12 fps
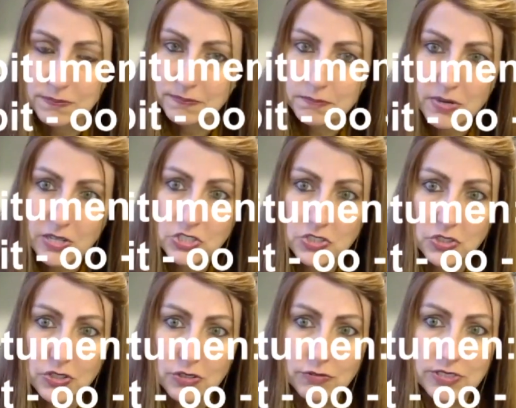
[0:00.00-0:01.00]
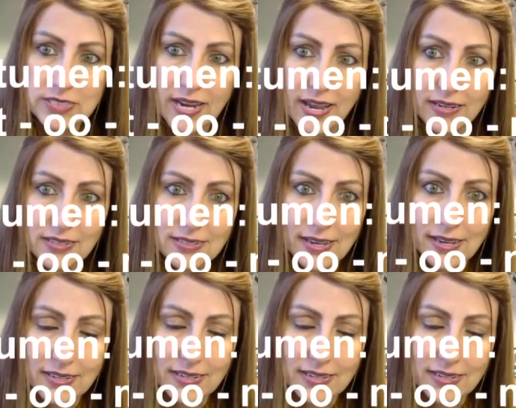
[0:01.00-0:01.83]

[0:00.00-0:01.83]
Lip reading: mixture of sand, clay,